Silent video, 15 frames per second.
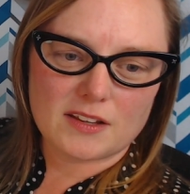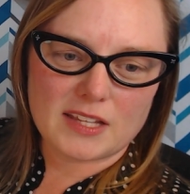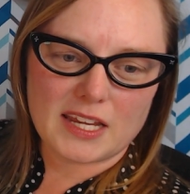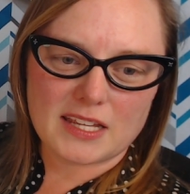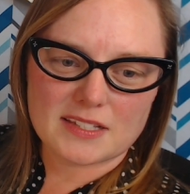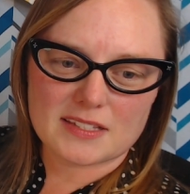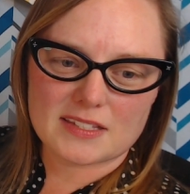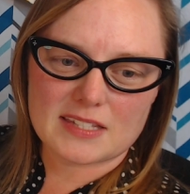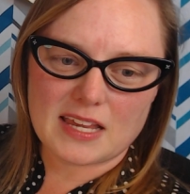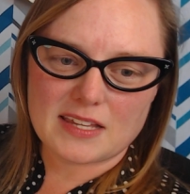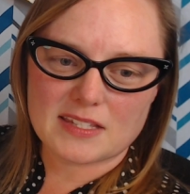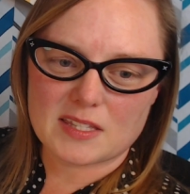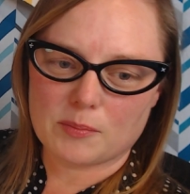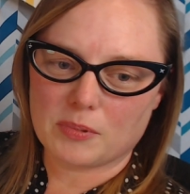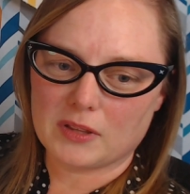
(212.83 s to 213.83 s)
It
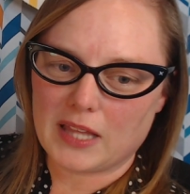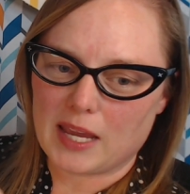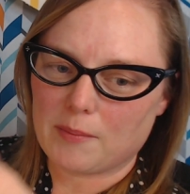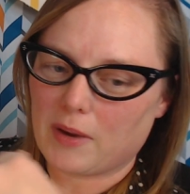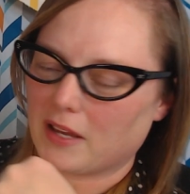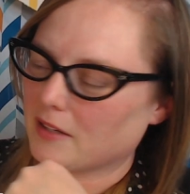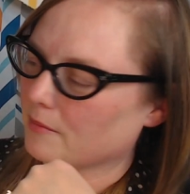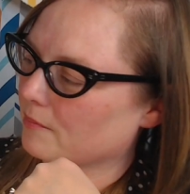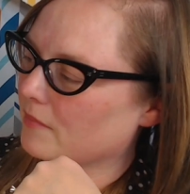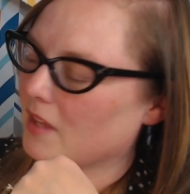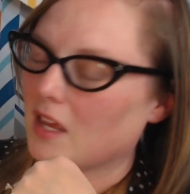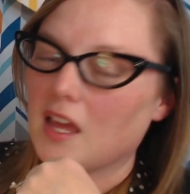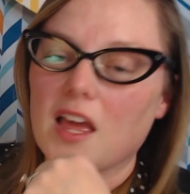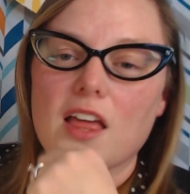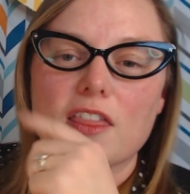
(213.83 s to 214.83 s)
says the play button.
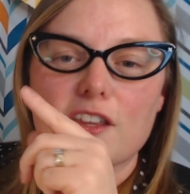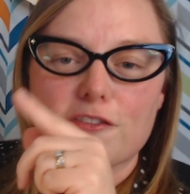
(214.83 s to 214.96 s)
The